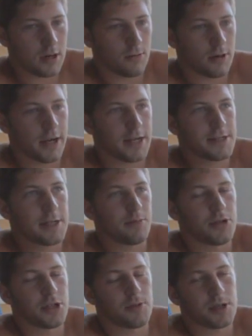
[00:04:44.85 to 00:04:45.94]
to work handstand
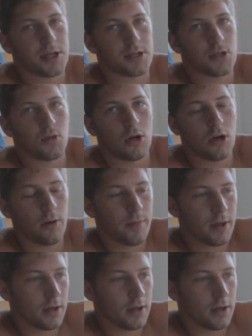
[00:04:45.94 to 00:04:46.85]
push-ups against the wall.